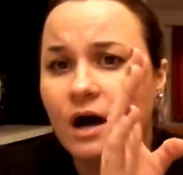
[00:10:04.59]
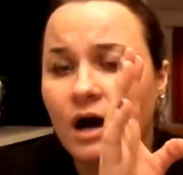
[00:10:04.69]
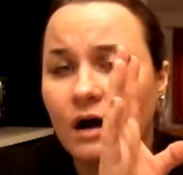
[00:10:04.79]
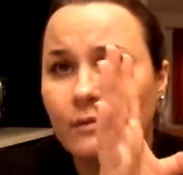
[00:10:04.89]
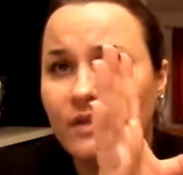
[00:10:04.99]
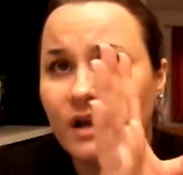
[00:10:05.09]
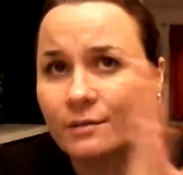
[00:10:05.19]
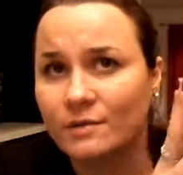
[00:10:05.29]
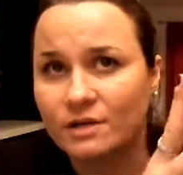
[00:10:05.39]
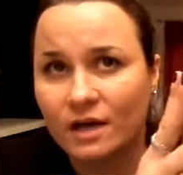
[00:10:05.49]
that
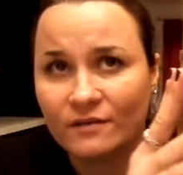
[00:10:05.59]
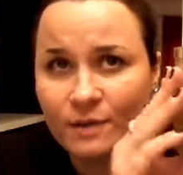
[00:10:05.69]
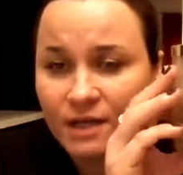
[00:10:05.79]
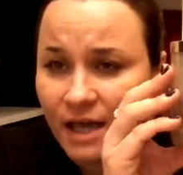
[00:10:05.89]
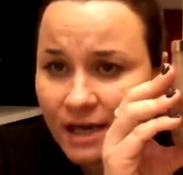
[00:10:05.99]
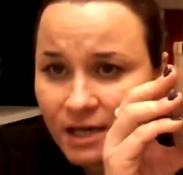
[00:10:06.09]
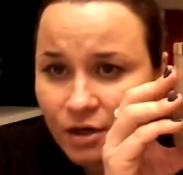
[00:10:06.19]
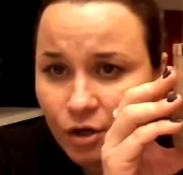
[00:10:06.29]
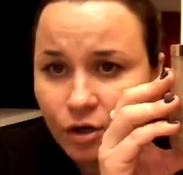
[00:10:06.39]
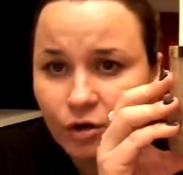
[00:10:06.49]
I've been a Yankee
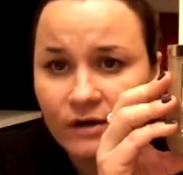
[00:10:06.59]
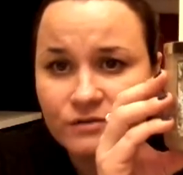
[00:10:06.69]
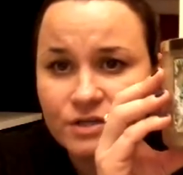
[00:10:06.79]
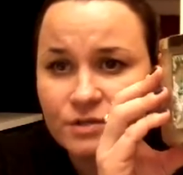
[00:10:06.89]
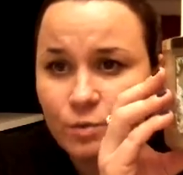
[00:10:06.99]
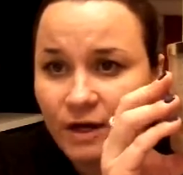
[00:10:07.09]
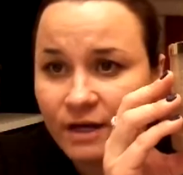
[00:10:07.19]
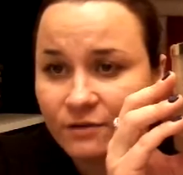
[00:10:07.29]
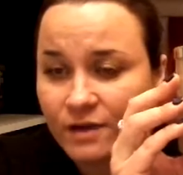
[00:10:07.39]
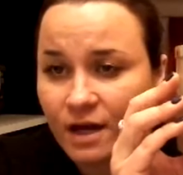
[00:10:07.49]
girl ever since
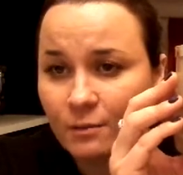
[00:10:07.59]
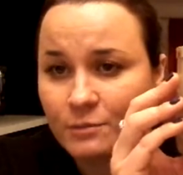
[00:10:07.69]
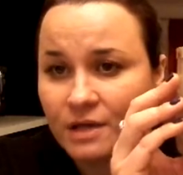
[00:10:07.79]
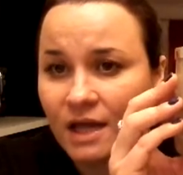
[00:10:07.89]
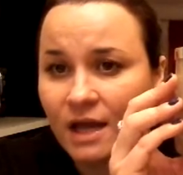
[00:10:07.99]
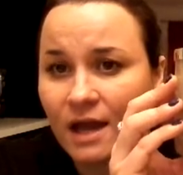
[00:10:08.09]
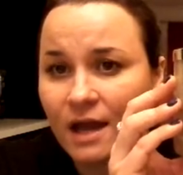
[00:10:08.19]
working for the company,